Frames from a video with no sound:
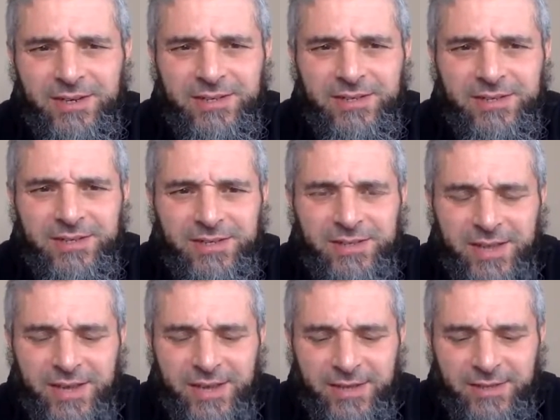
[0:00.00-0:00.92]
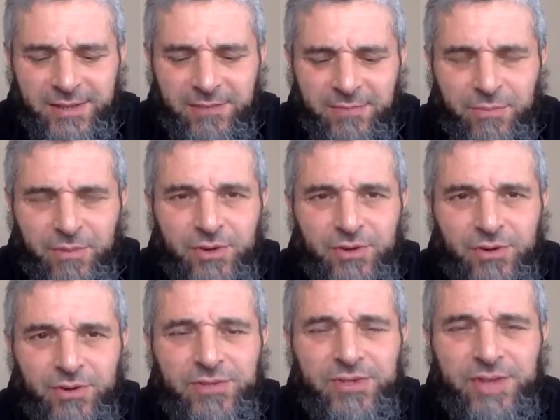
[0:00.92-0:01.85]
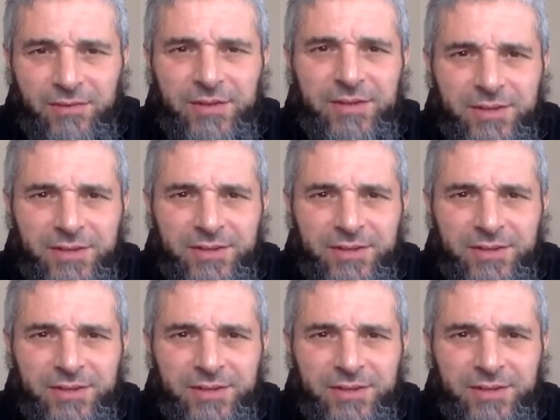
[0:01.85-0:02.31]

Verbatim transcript: This is day number seven,